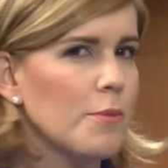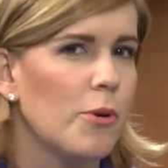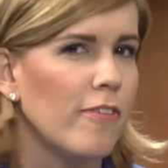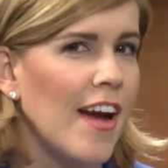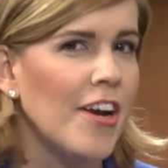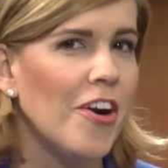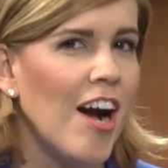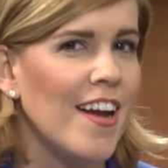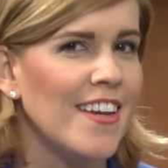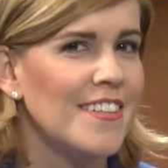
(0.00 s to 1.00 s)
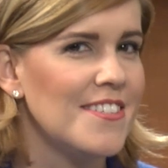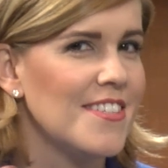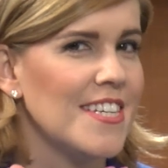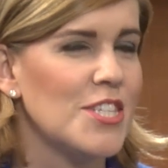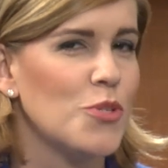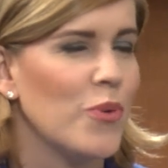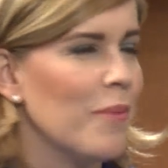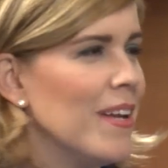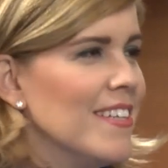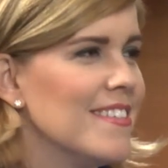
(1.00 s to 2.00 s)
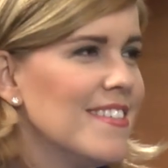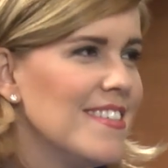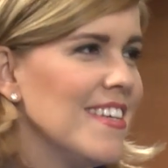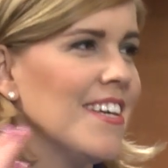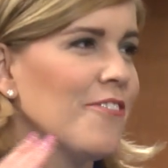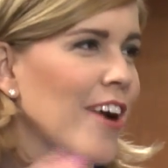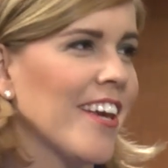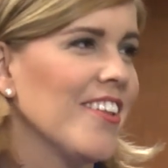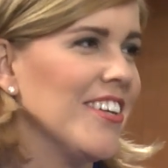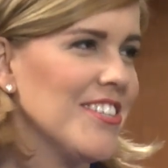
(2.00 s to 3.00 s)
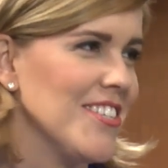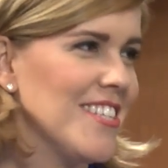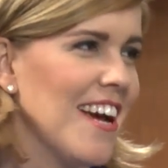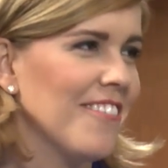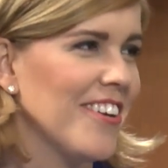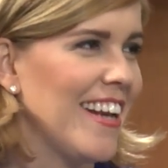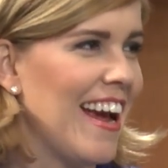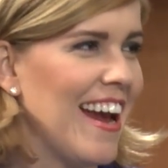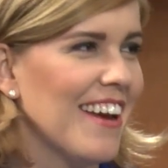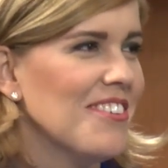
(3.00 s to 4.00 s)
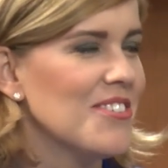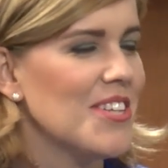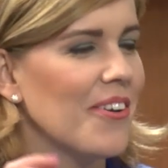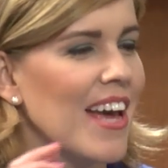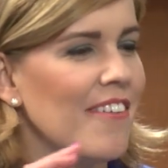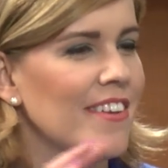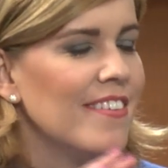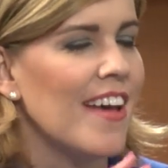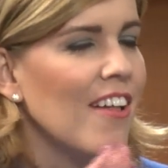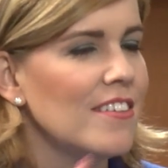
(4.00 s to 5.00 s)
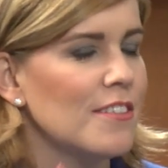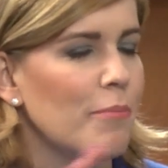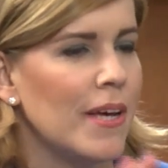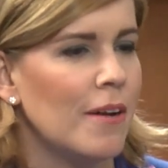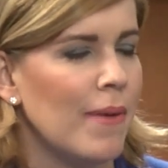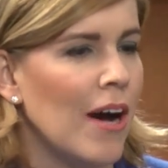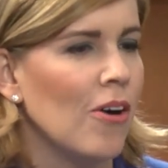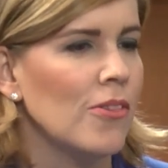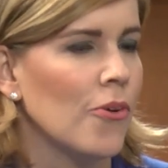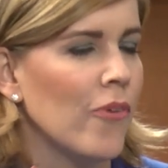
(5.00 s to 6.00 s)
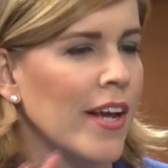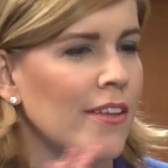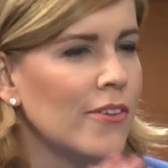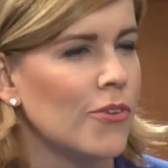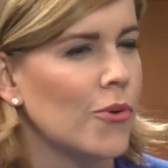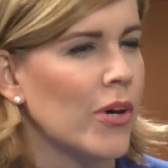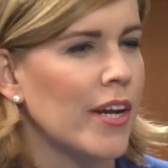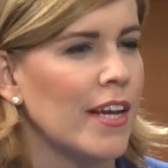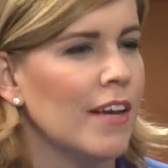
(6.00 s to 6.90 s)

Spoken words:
a provider audience. They swim in a sea of regulations every day. So Kevin, tell us a bit about the regulatory